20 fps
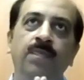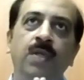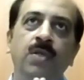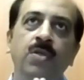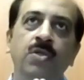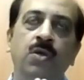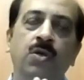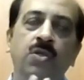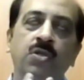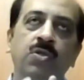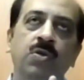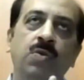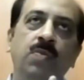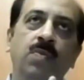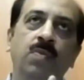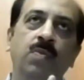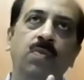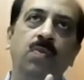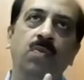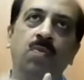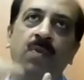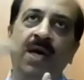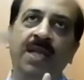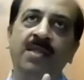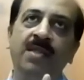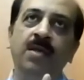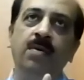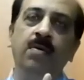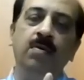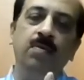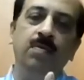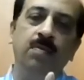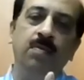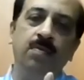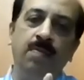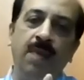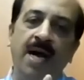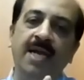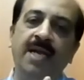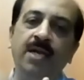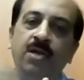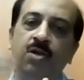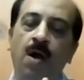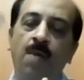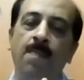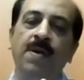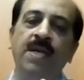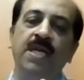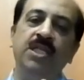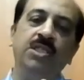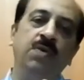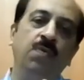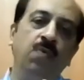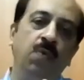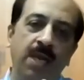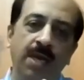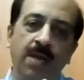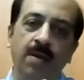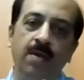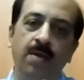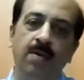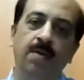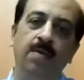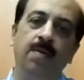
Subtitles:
So while the market competition will